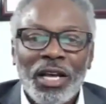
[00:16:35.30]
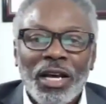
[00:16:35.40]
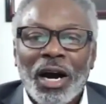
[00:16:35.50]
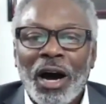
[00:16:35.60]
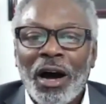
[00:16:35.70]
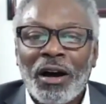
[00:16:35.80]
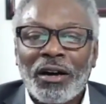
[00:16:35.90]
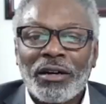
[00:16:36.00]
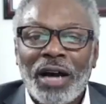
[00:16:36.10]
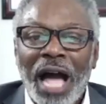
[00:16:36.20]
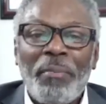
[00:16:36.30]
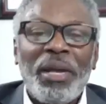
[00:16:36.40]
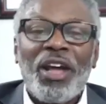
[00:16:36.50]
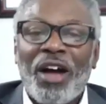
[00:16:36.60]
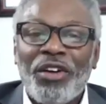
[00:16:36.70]
How
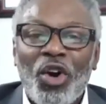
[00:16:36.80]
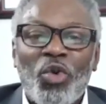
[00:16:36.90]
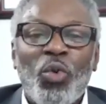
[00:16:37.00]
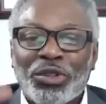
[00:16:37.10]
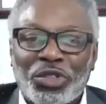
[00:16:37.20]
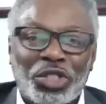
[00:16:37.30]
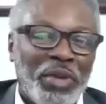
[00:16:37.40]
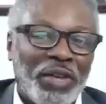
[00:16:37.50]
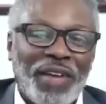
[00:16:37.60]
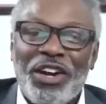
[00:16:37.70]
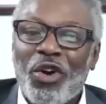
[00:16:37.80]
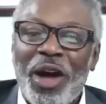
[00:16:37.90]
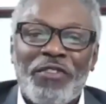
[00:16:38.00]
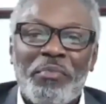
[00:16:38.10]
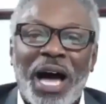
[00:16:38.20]
many of y'all know Will Smith? I know
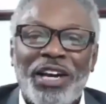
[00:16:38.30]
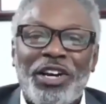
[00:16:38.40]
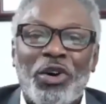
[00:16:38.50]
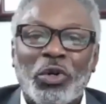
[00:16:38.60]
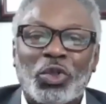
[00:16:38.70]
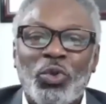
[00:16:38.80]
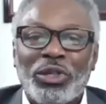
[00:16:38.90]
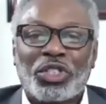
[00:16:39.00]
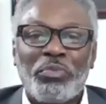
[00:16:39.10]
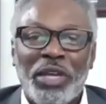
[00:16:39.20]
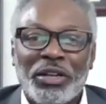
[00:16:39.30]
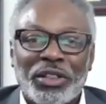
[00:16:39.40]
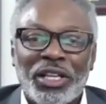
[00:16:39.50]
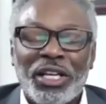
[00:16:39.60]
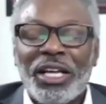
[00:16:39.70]
everybody knows Will Smith.
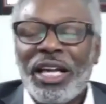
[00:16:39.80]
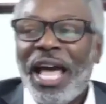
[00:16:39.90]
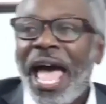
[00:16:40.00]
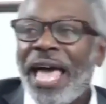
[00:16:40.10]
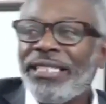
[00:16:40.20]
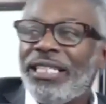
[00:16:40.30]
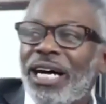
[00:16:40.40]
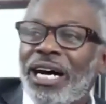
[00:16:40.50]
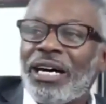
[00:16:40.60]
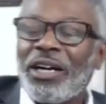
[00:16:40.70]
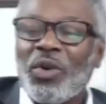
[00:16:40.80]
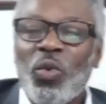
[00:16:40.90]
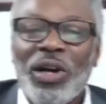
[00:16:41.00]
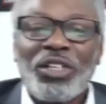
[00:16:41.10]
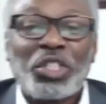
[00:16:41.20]
And
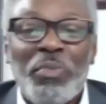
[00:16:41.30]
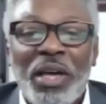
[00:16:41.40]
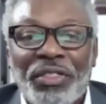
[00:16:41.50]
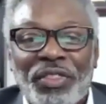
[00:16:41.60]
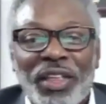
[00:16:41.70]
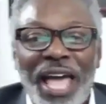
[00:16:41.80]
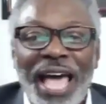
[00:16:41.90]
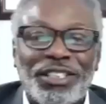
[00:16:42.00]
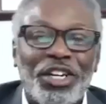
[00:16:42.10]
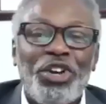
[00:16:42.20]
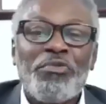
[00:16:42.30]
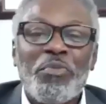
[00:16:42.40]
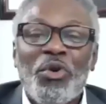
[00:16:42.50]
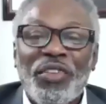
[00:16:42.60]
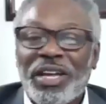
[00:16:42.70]
Will Smith has a new
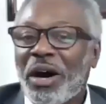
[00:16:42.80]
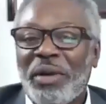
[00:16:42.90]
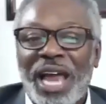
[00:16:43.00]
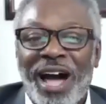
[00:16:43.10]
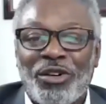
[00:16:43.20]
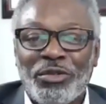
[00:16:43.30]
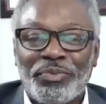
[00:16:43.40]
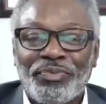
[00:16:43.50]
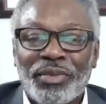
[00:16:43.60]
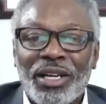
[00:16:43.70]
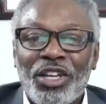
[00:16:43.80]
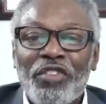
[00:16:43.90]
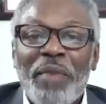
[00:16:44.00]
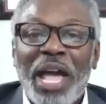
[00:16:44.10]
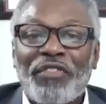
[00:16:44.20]
movie coming out. You
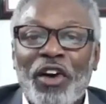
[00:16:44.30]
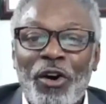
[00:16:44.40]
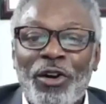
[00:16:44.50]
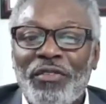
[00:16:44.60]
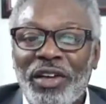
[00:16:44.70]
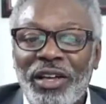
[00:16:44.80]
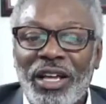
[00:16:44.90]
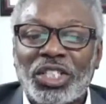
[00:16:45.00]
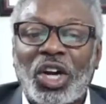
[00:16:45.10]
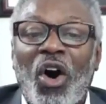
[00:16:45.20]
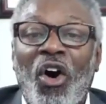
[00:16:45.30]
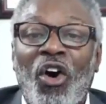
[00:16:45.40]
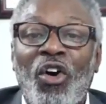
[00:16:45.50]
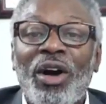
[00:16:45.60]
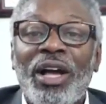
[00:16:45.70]
may have heard of it. It's
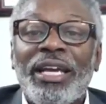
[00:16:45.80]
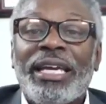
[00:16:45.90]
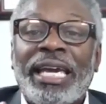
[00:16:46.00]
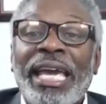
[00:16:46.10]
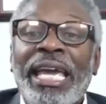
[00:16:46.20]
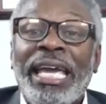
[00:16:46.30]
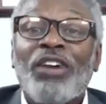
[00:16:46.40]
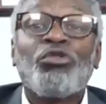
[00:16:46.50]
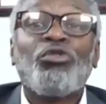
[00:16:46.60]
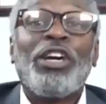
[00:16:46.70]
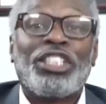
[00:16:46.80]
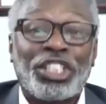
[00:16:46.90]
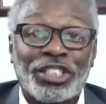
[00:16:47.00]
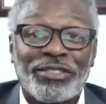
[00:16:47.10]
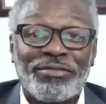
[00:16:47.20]
called King Richard.